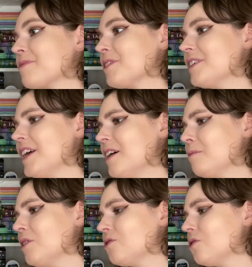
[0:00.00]
So yeah, I'm
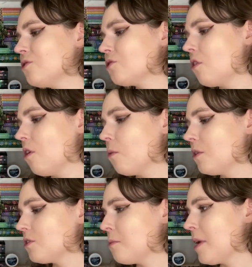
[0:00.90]
not too sure
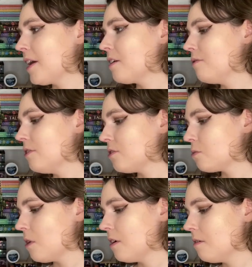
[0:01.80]
what to make of
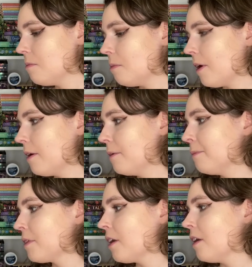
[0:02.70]
this one, but
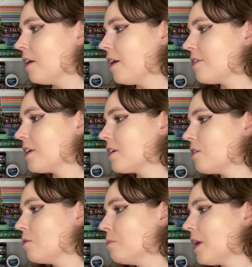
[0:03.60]
I think
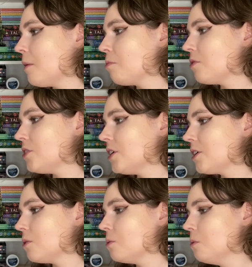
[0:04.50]
it'll be pretty
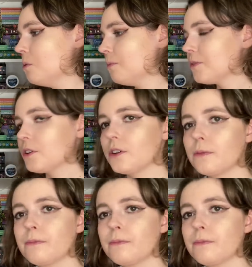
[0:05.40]
cool to